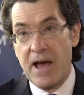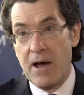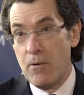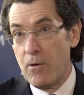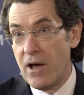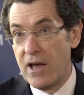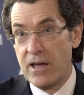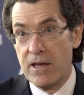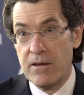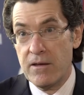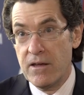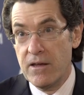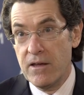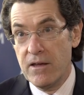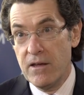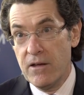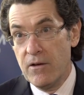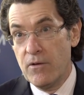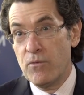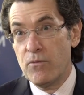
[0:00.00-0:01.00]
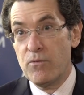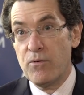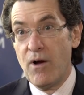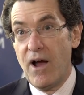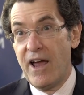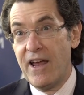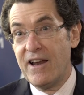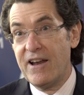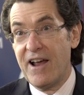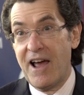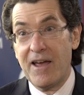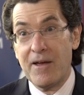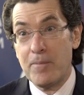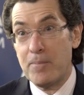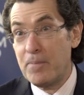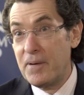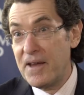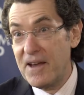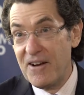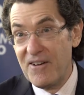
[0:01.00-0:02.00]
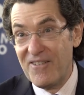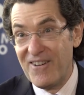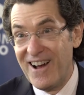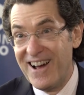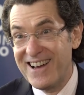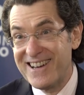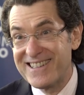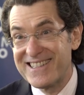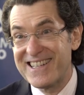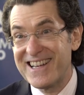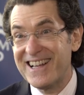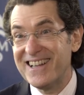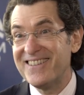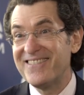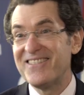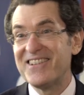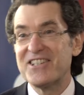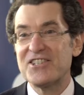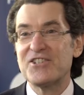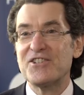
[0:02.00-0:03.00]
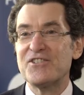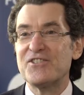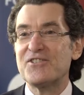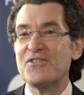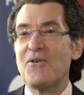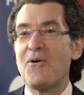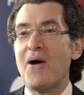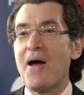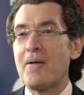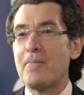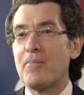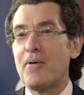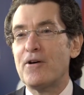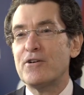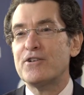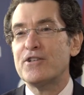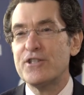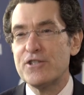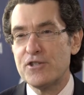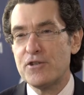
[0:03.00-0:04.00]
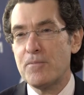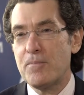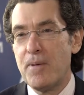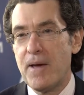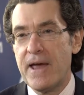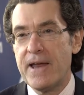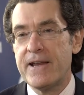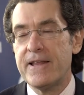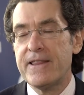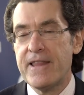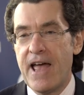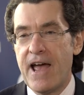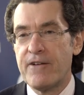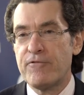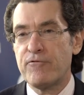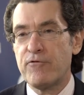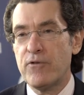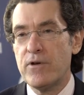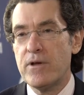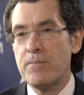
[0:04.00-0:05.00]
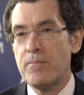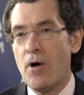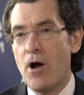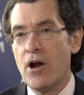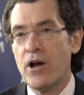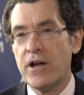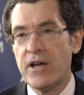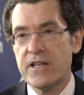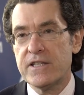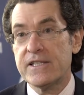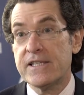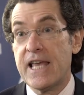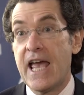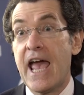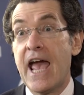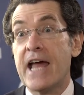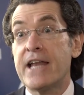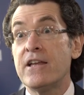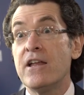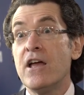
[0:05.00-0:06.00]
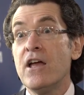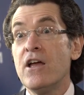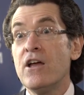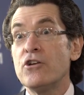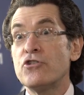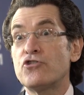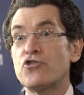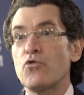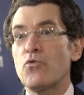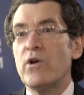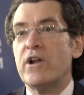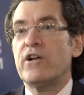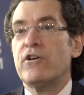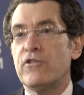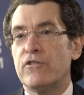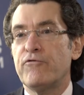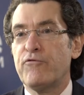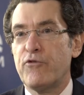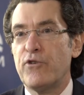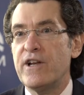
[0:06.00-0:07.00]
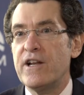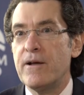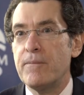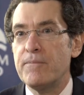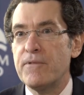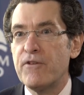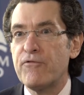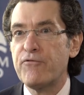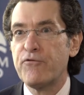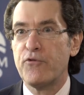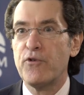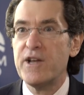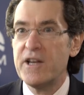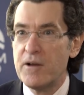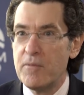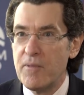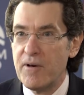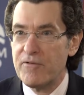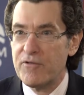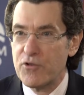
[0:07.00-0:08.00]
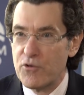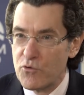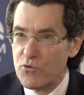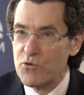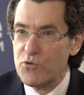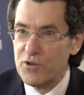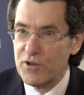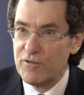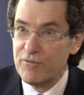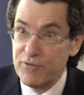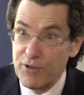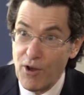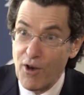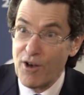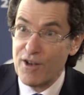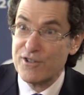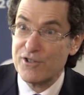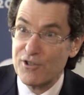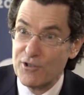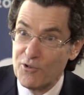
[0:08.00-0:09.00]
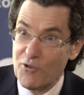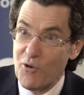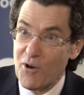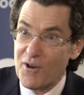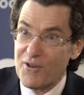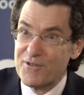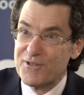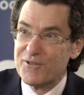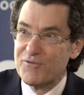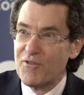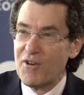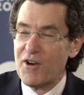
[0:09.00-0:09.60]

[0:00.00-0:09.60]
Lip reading: Now I write, I appear on television, so I participate in that, free markets, and juridical freedom, the freedom of the rule of law. As a lawyer, it's